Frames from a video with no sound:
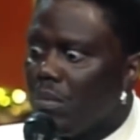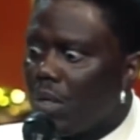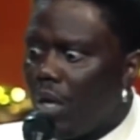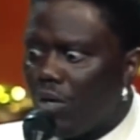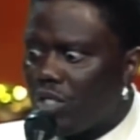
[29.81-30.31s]

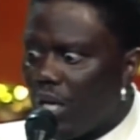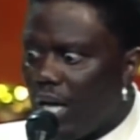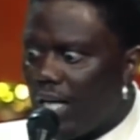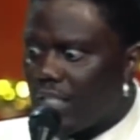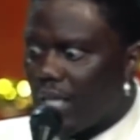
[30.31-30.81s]
Close your
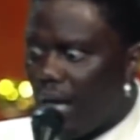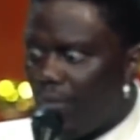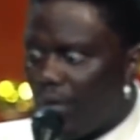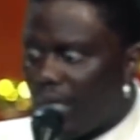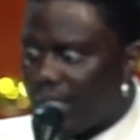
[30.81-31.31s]
legs, I can't
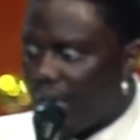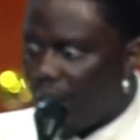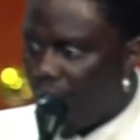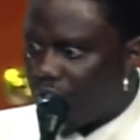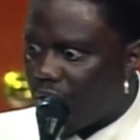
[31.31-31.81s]
work like that.
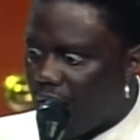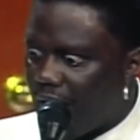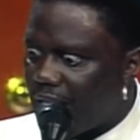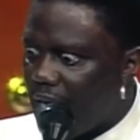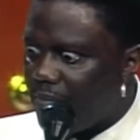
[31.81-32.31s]
Close your
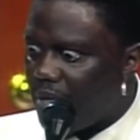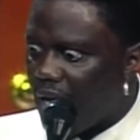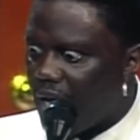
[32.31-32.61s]
goddamn legs.